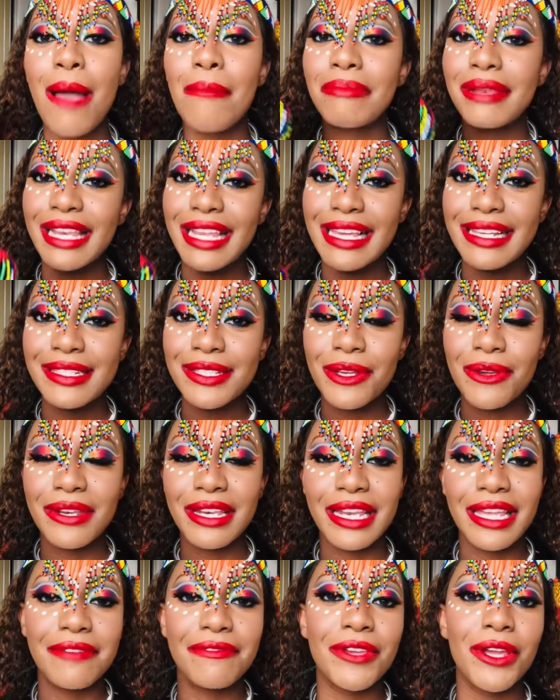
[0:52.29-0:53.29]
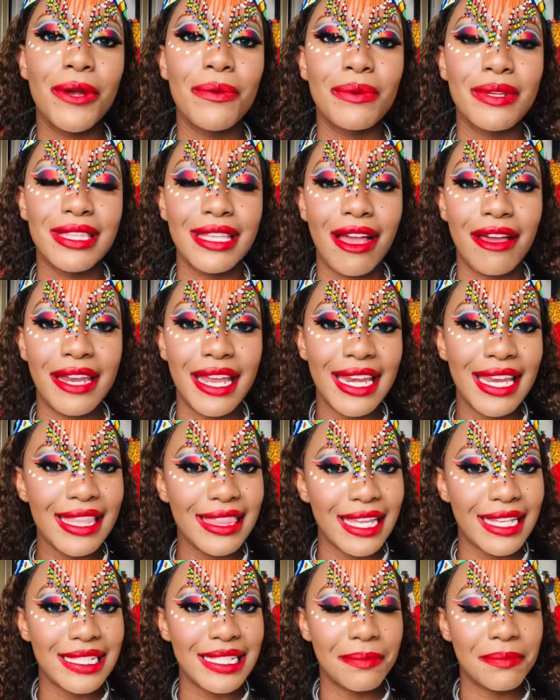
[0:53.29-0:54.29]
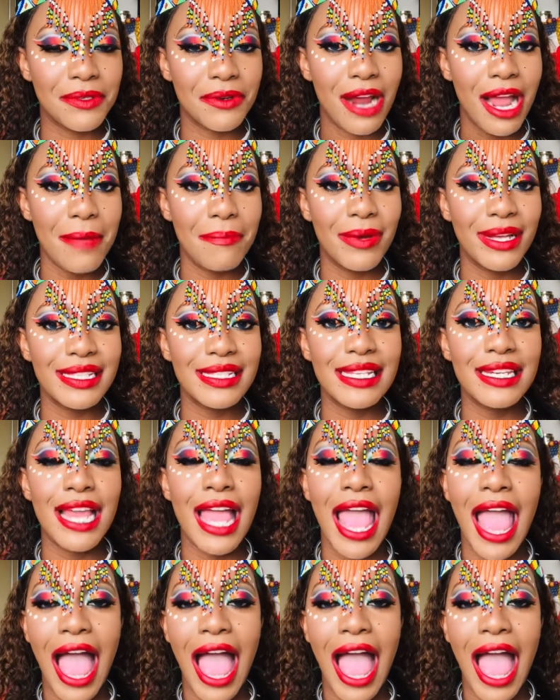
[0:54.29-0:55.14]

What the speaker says: Please don't leave here without hitting that subscribe button